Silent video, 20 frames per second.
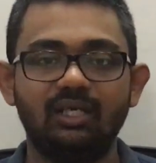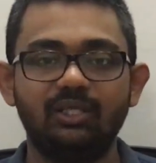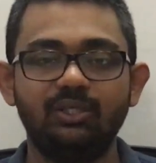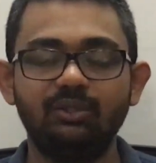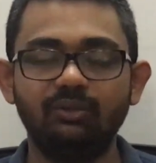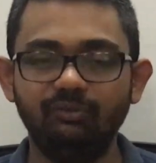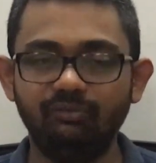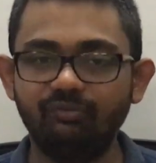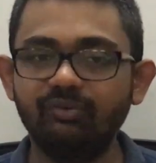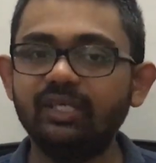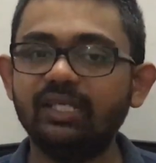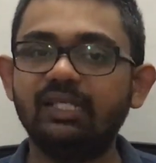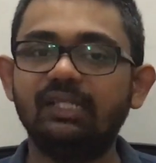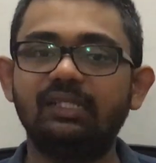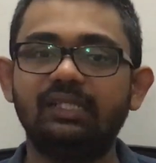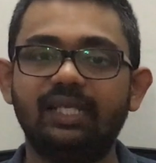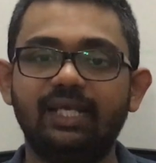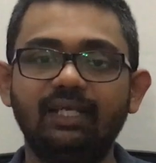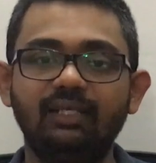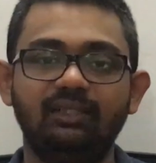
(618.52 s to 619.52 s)
you
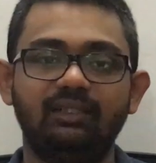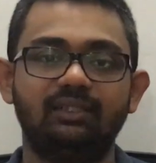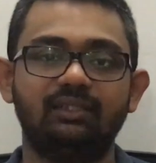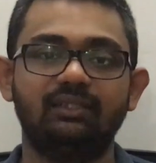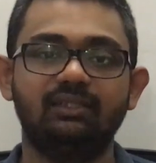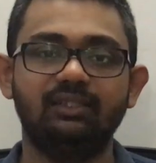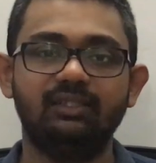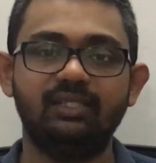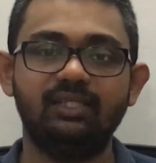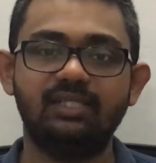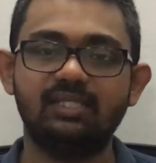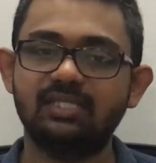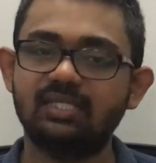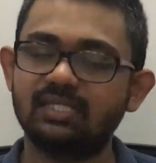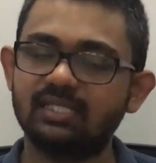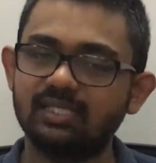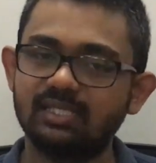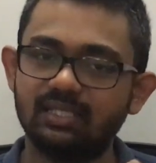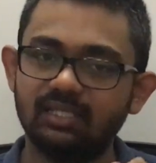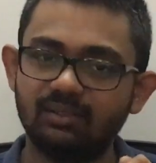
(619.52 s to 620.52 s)
feel that
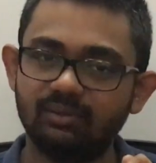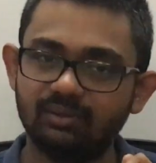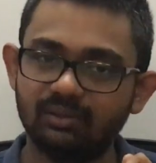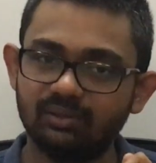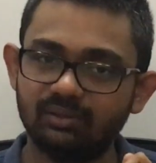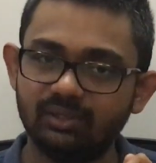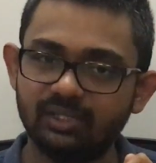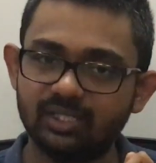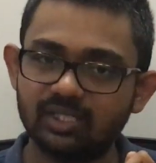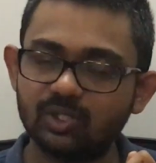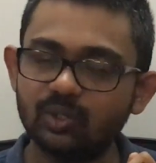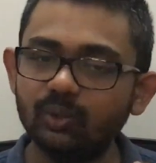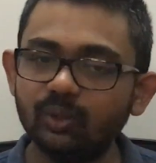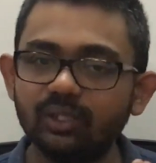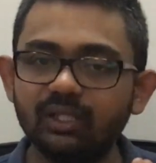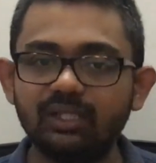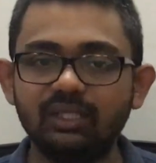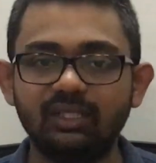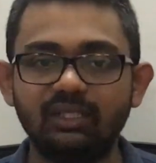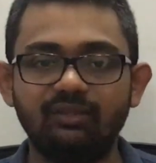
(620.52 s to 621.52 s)
it's
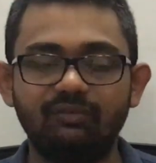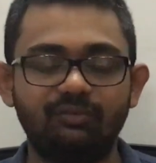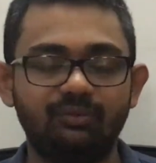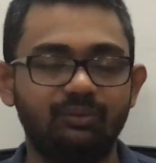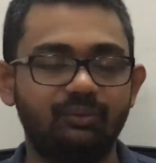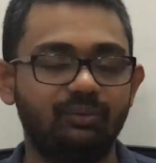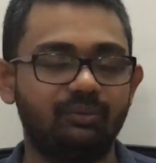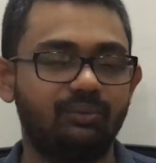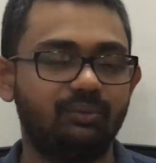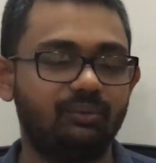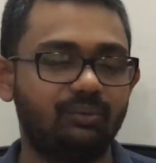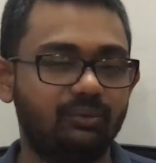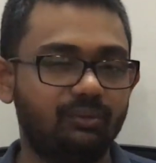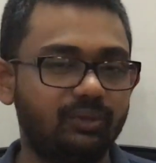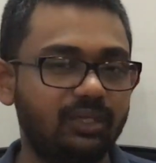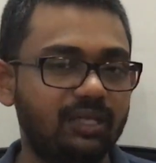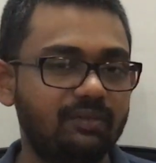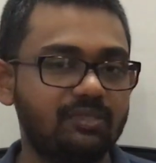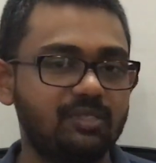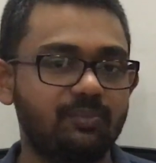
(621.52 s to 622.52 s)
good if you
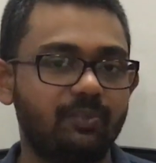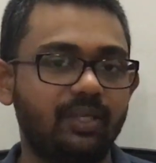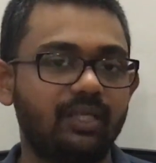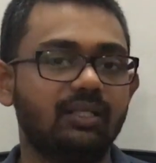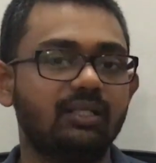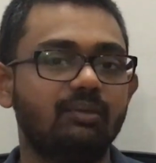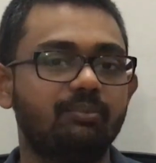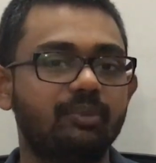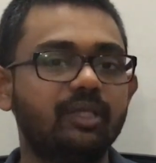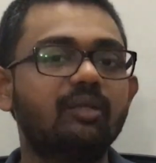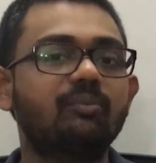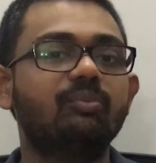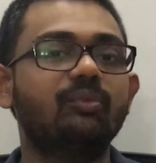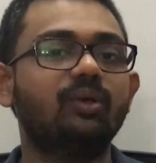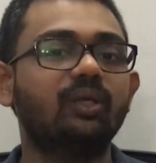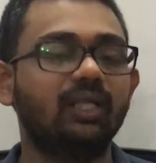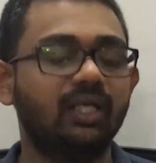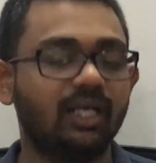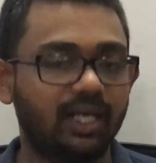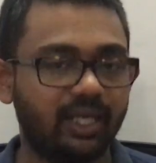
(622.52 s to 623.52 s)
could have spent a bit
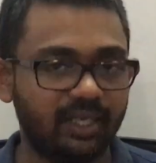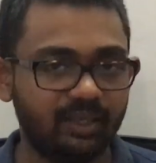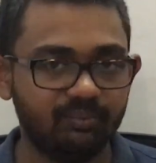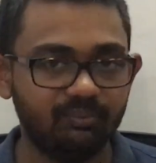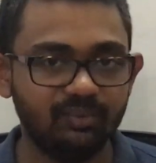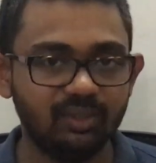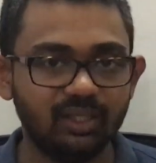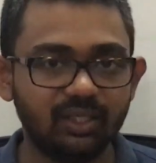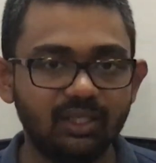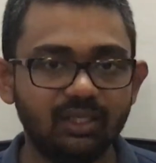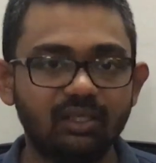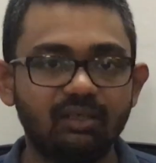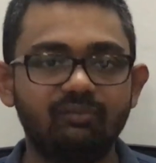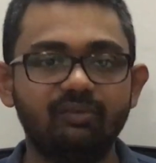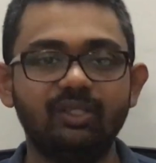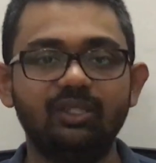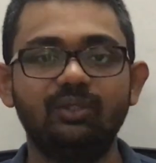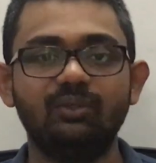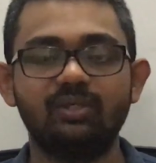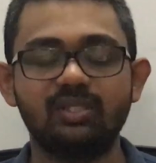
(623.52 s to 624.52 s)
more time
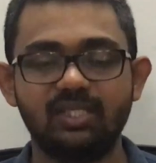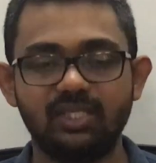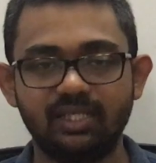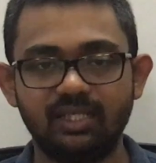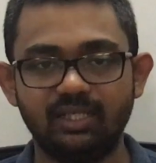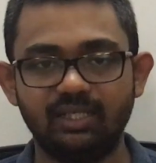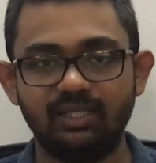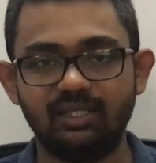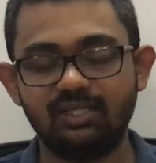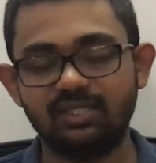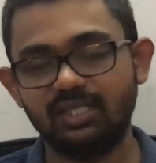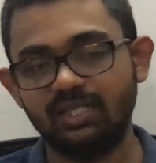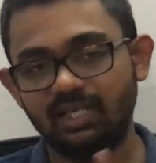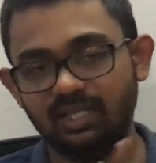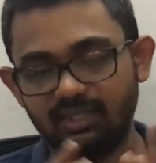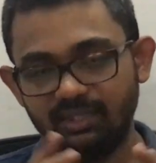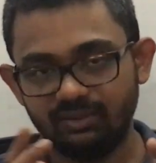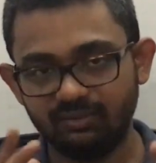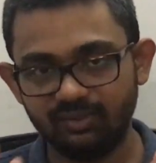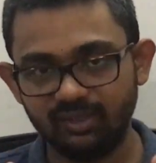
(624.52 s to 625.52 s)
with those areas. In
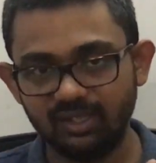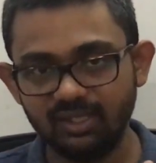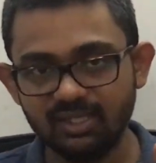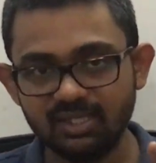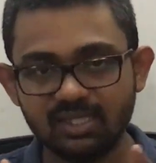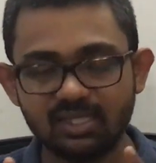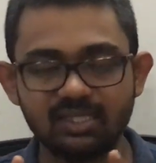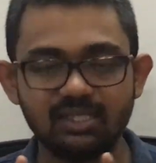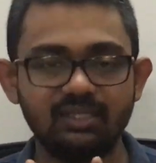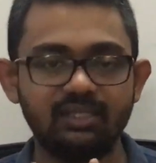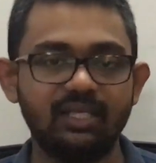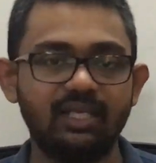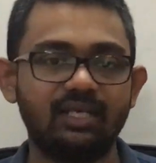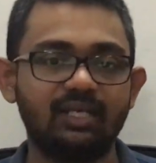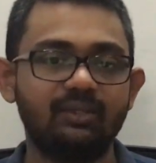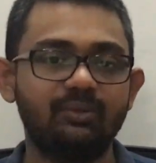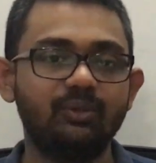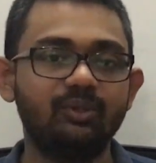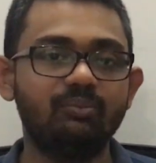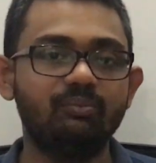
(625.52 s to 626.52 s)
other words,
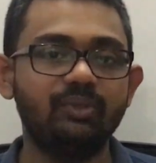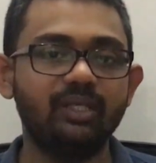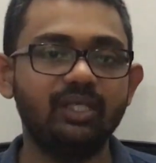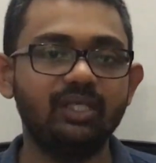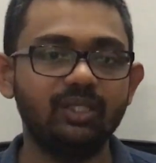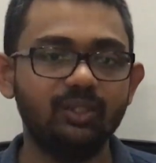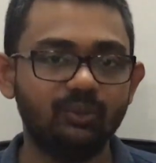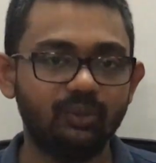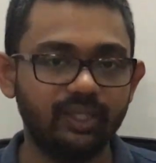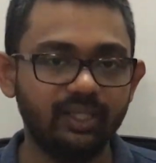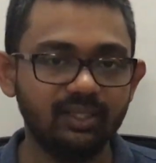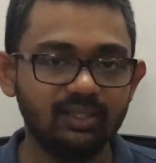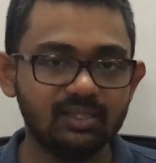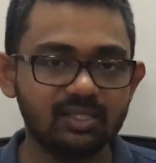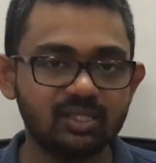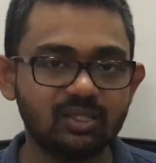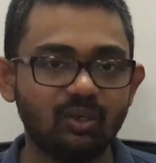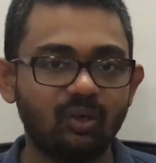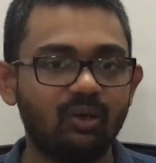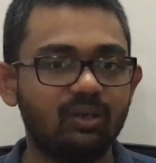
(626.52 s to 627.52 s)
there could be
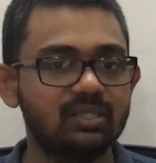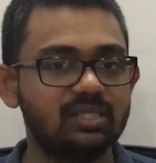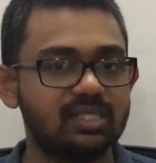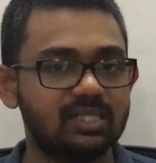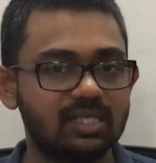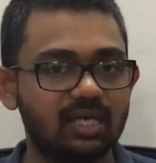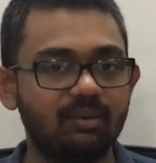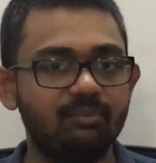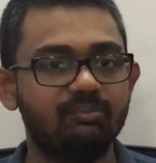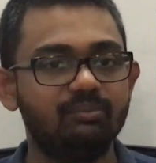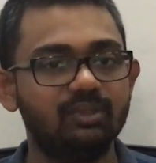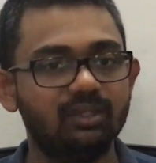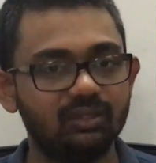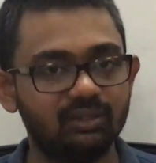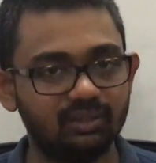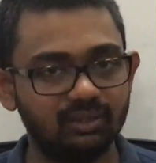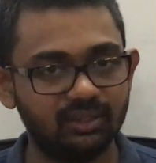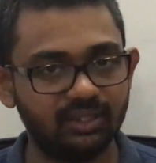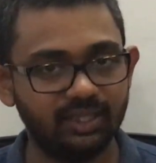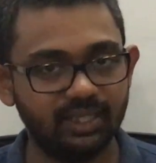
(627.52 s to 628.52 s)
units or sub
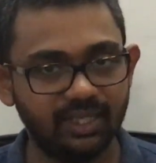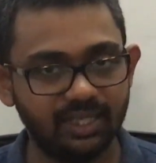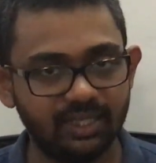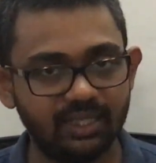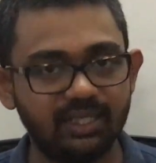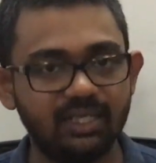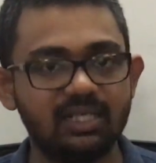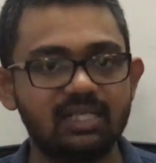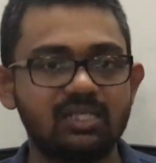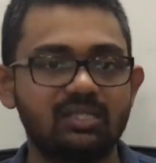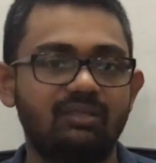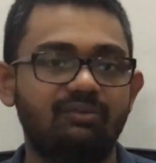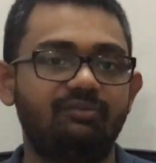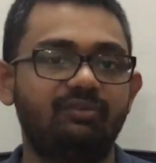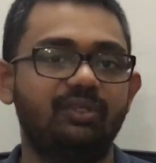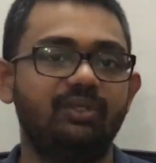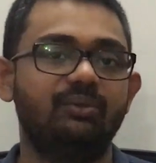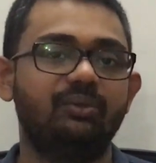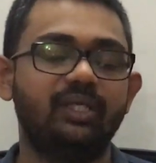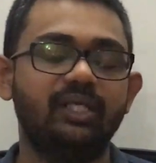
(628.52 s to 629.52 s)
areas of
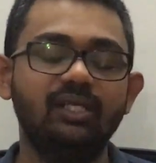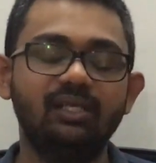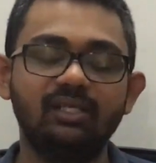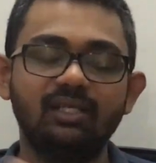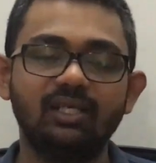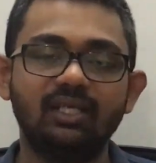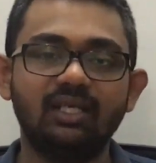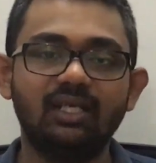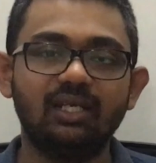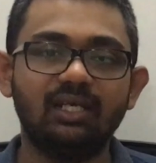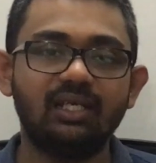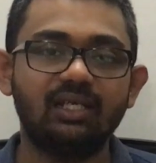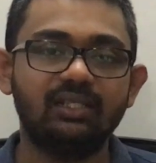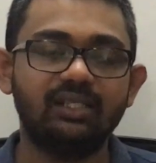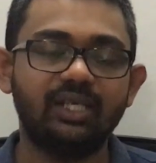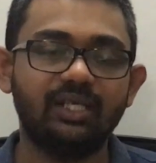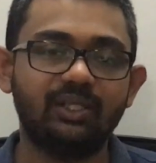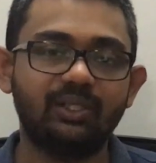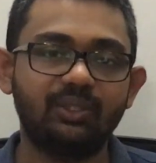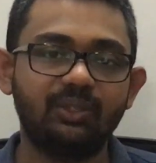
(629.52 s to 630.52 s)
a unit
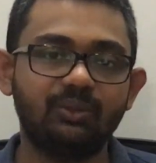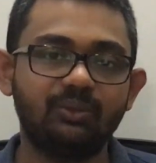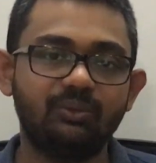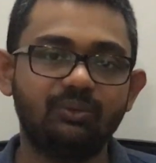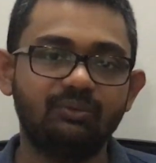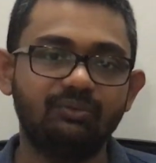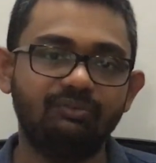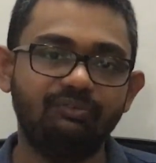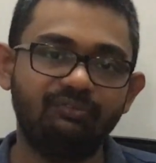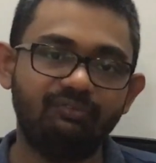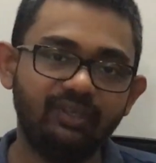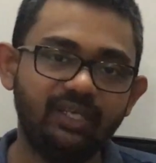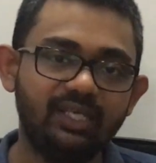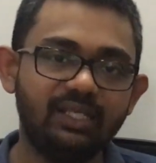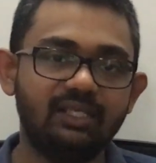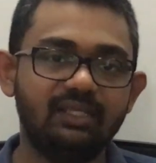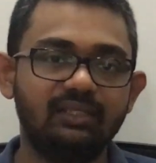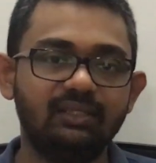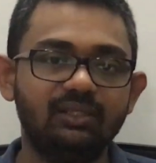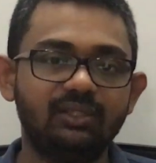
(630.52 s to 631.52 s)
that you
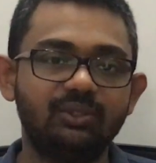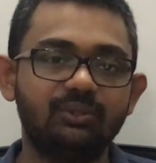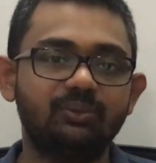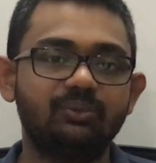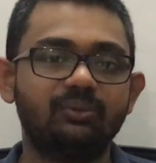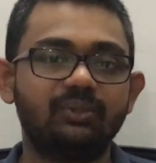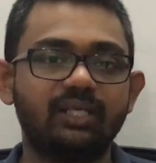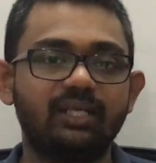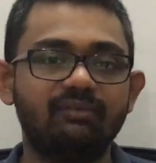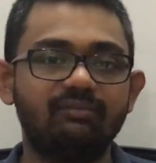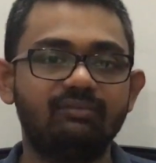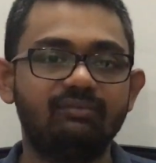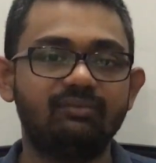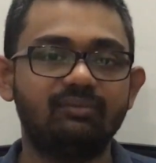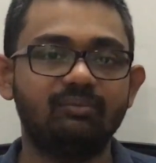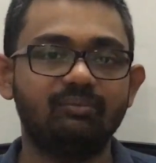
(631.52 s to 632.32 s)
feel you could have,